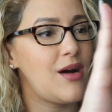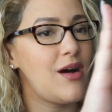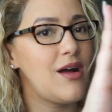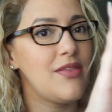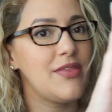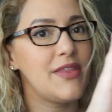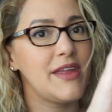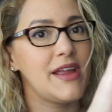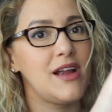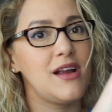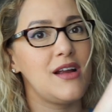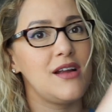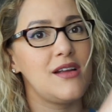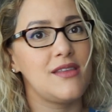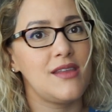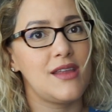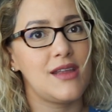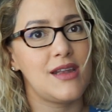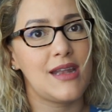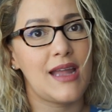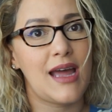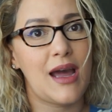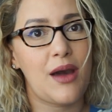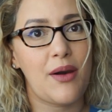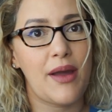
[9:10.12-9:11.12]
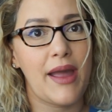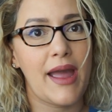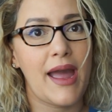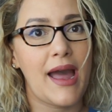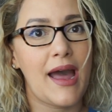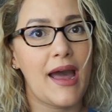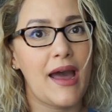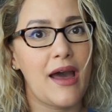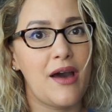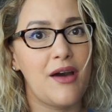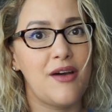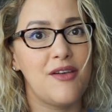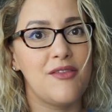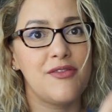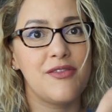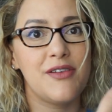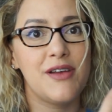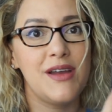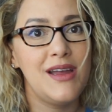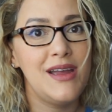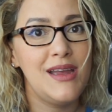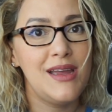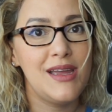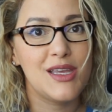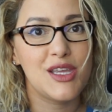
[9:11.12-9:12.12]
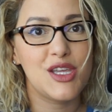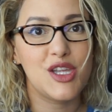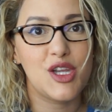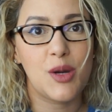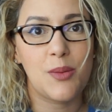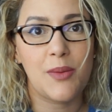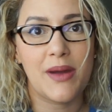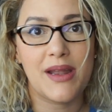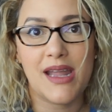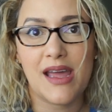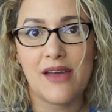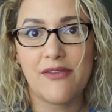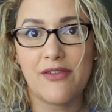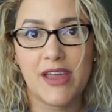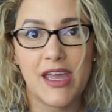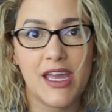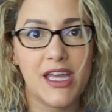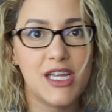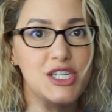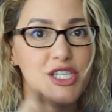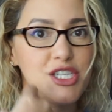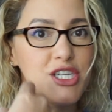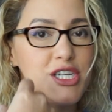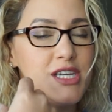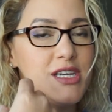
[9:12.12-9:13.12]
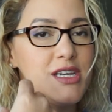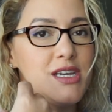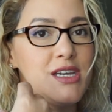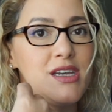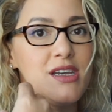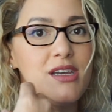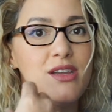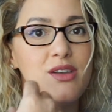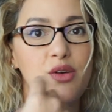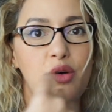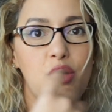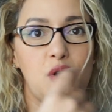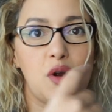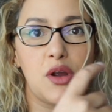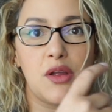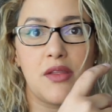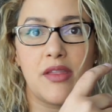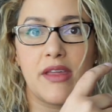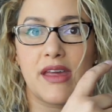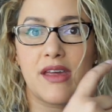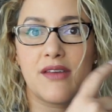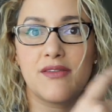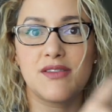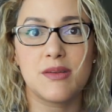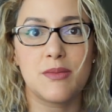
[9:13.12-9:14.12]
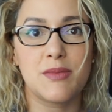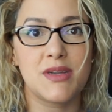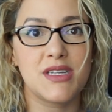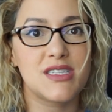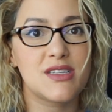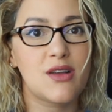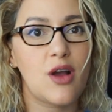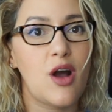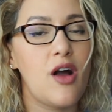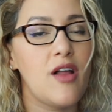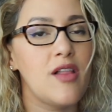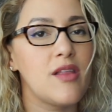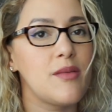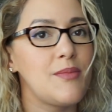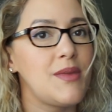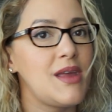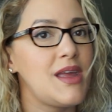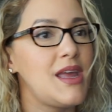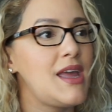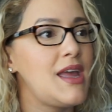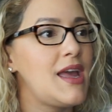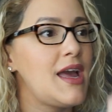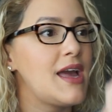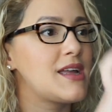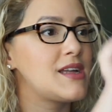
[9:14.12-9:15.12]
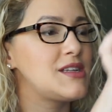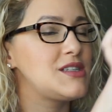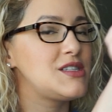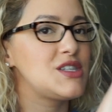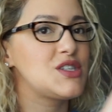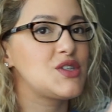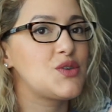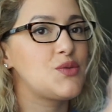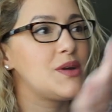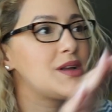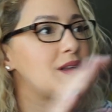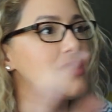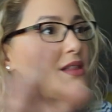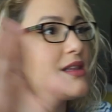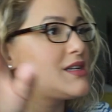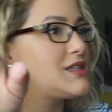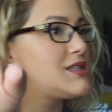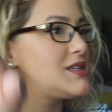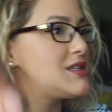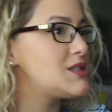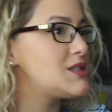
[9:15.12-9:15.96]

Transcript: on there, and then now I have, you know, my navigation, or like if somebody's calling me, I can just quickly